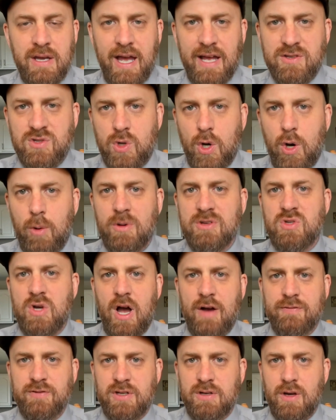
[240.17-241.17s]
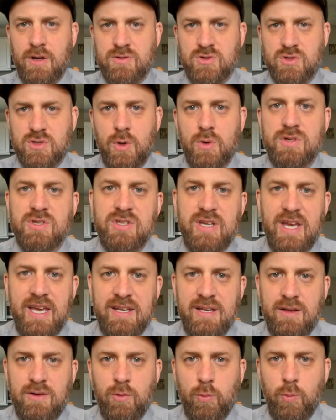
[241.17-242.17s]
and so it was often
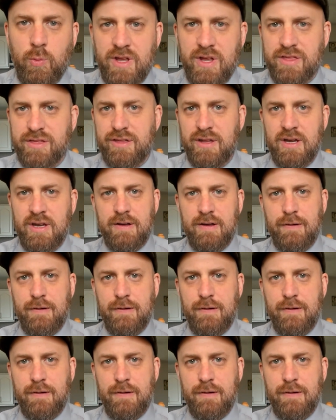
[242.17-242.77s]
associated with